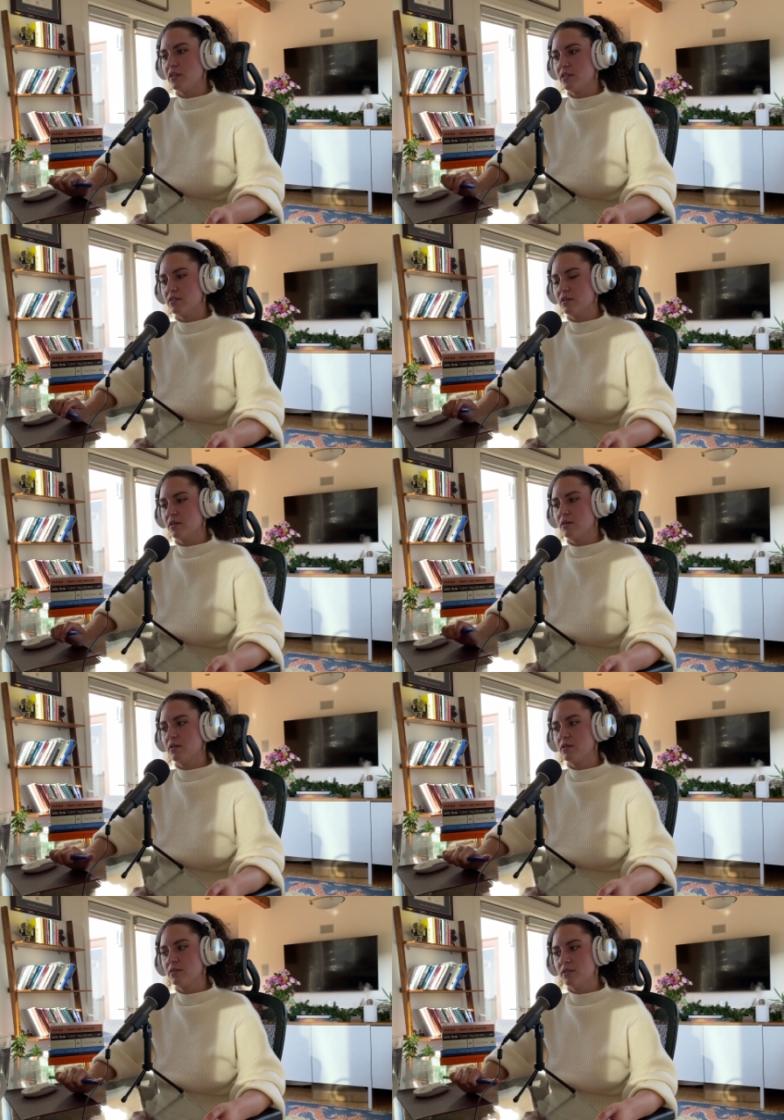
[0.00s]
That's
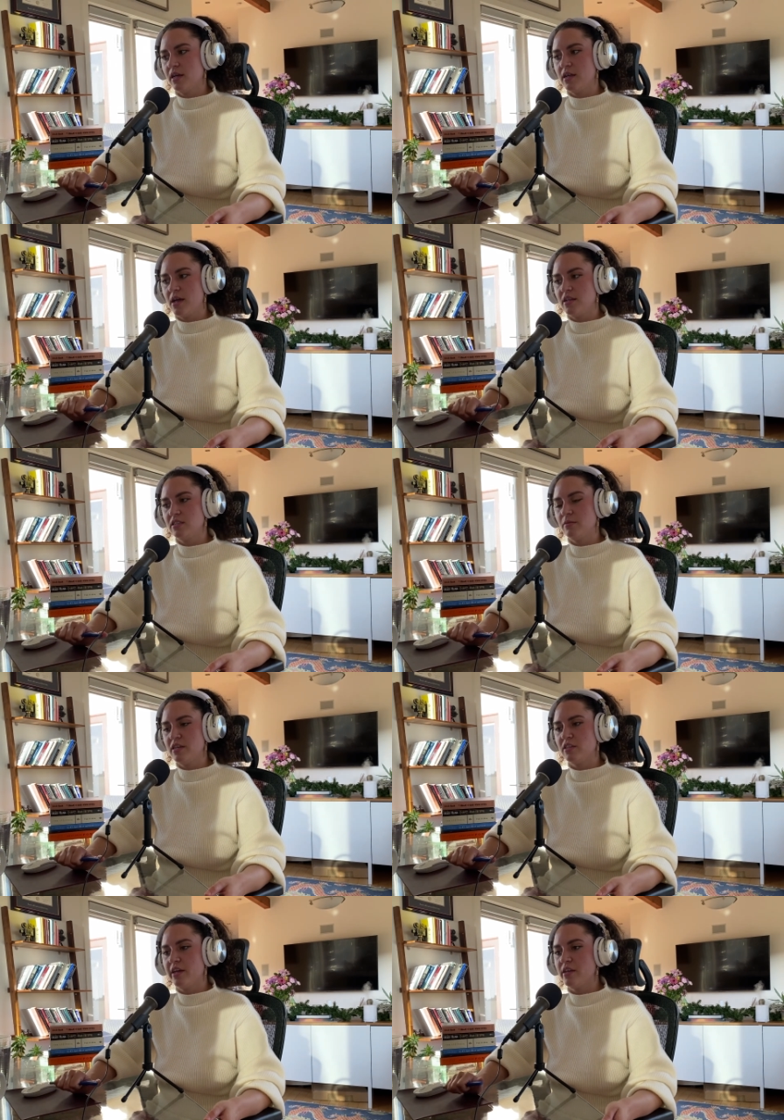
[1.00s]
and
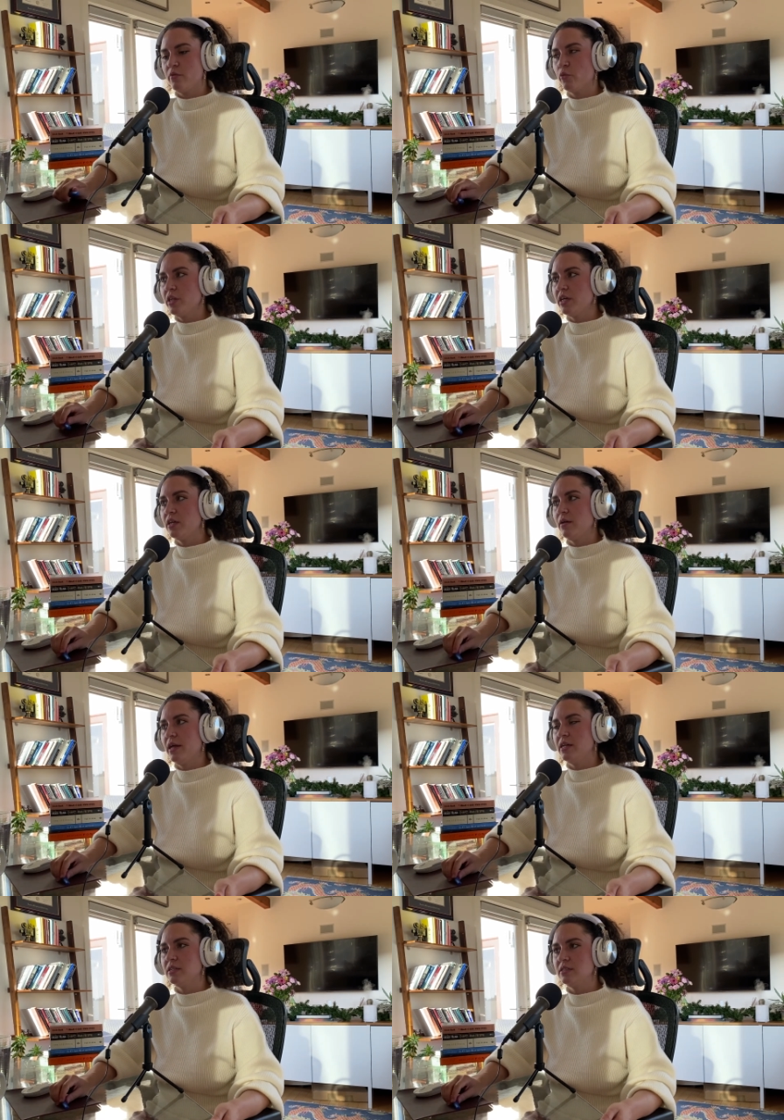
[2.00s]
it really
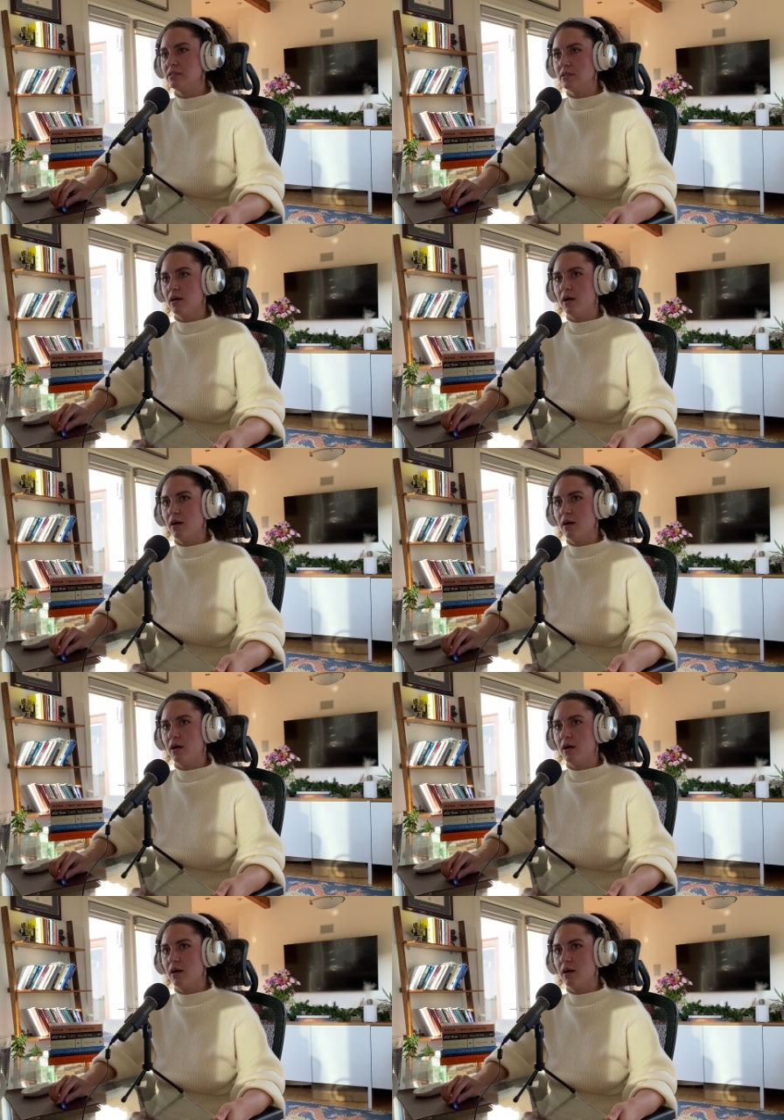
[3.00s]
is